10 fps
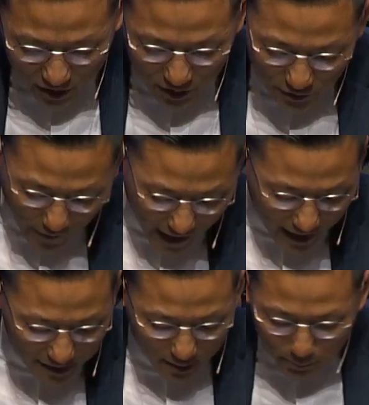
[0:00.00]

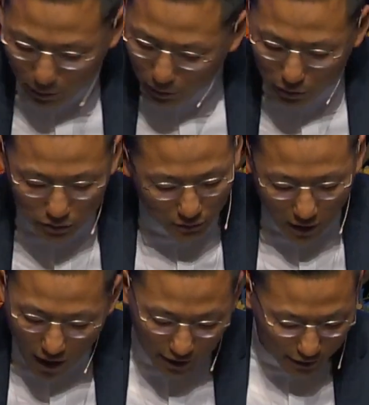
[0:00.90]
strains and pulls
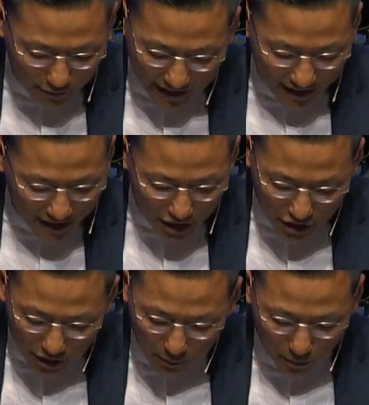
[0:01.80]
for honor and
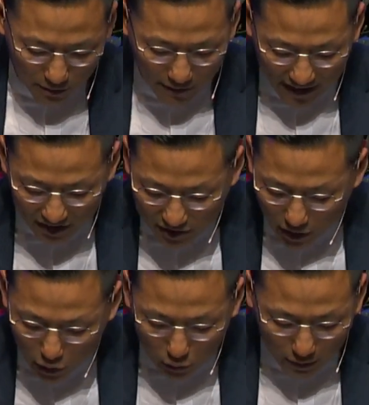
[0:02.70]
recognition. It will devise
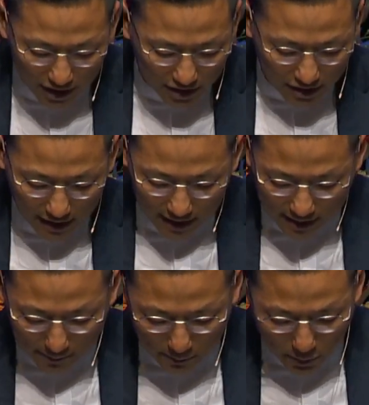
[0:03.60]
subtle, religiously
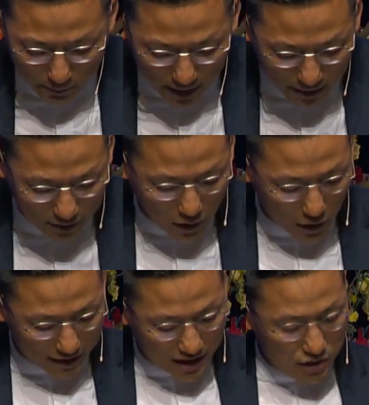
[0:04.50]
acceptable means to
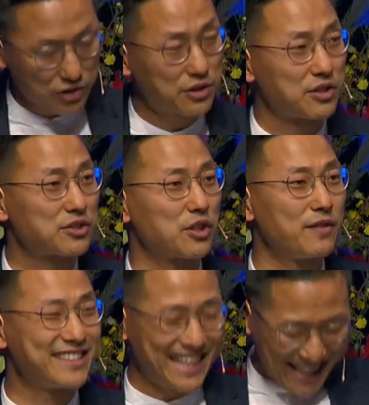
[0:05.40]
call attention to the
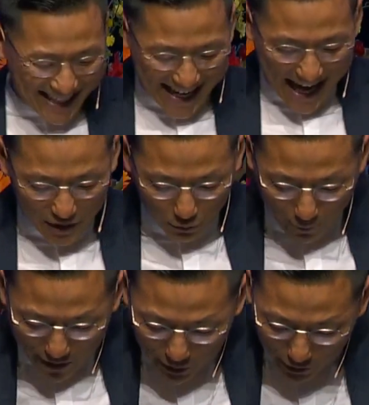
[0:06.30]
service that it has
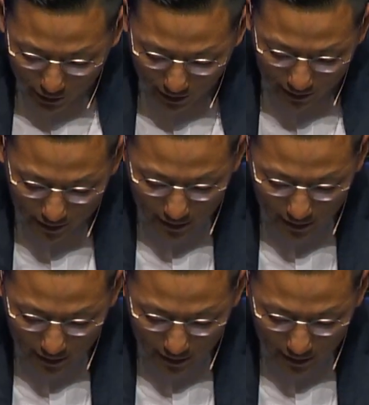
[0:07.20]
rendered.